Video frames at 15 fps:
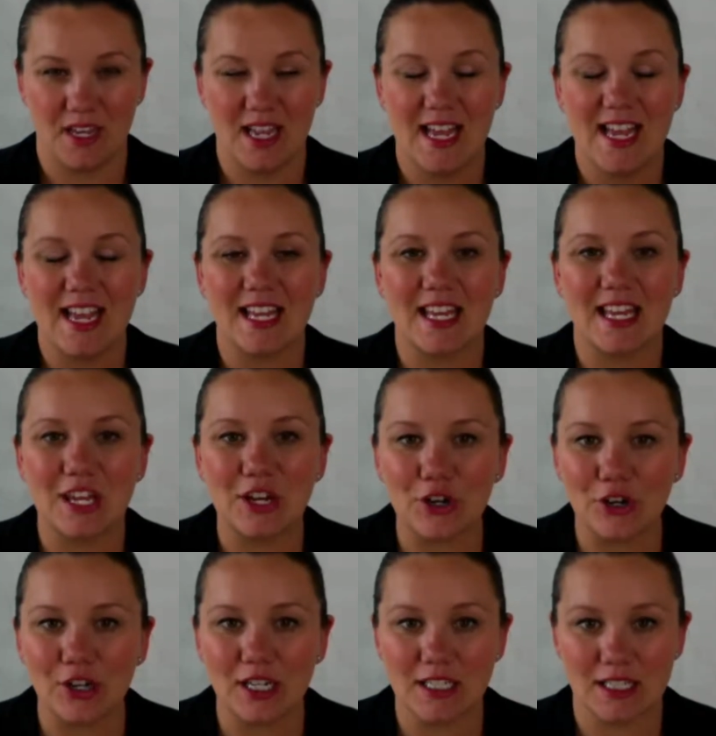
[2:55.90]

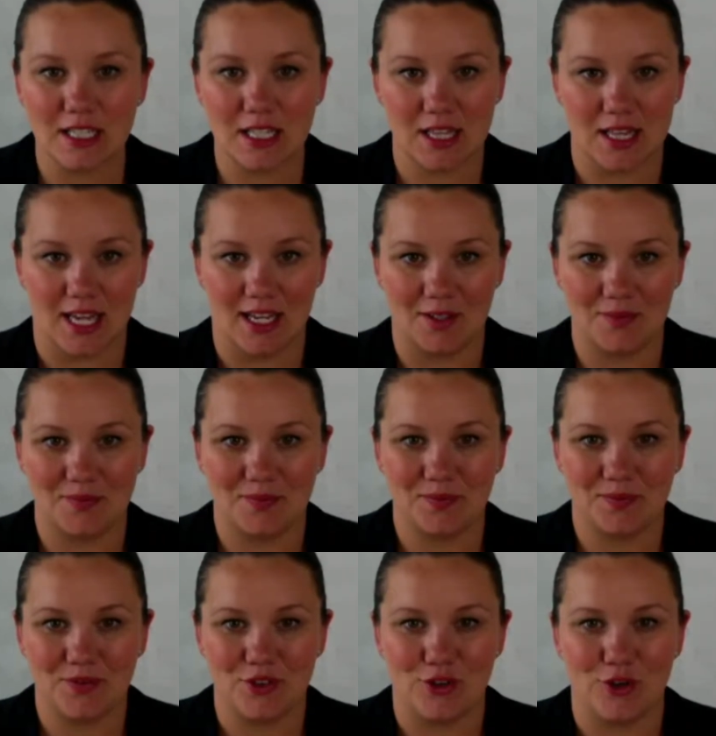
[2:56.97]
Here is the thing.
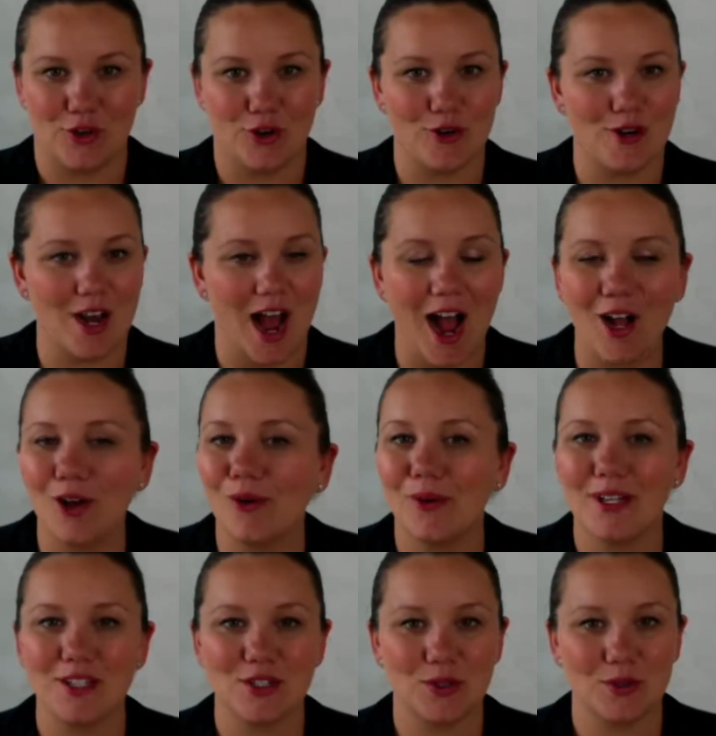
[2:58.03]
You're not
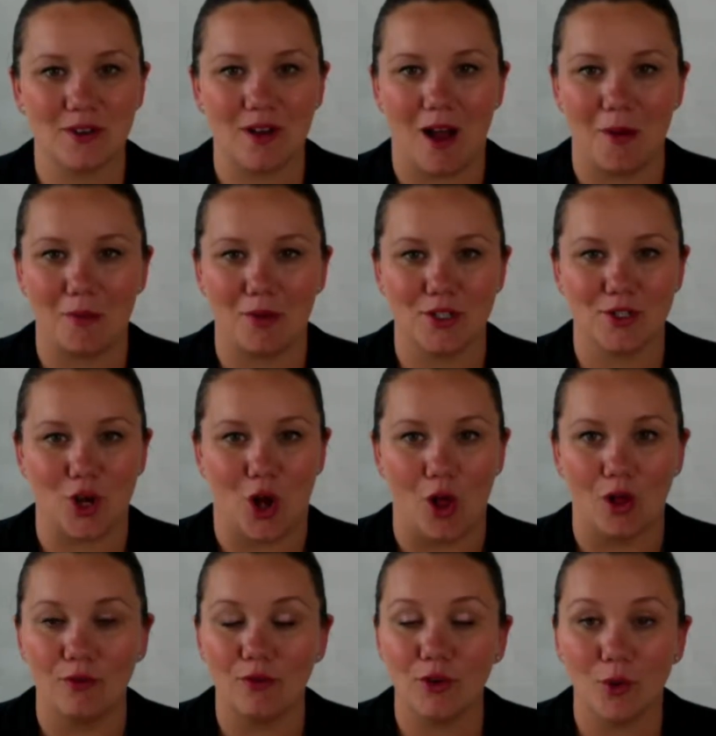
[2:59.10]
going to accomplish
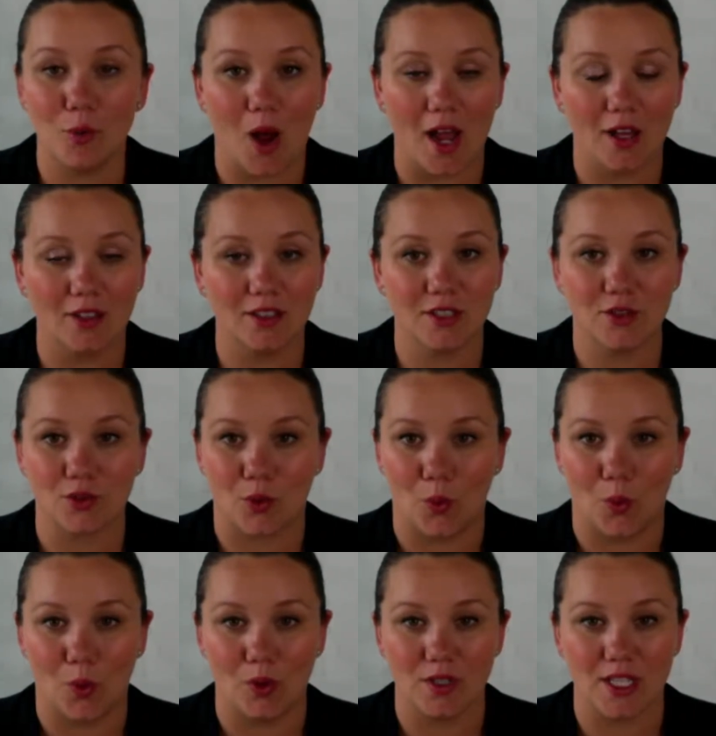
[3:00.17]
all of your wildest
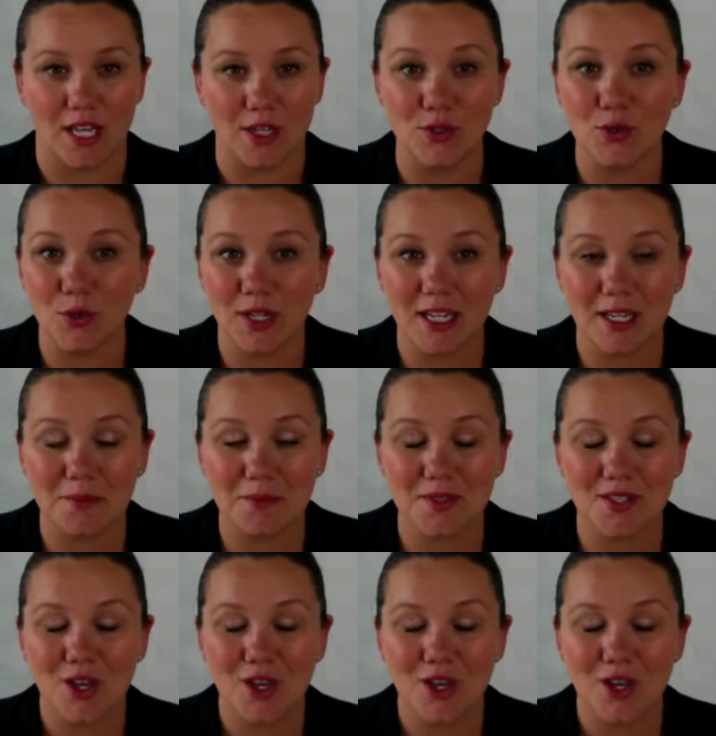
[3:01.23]
goals and dreams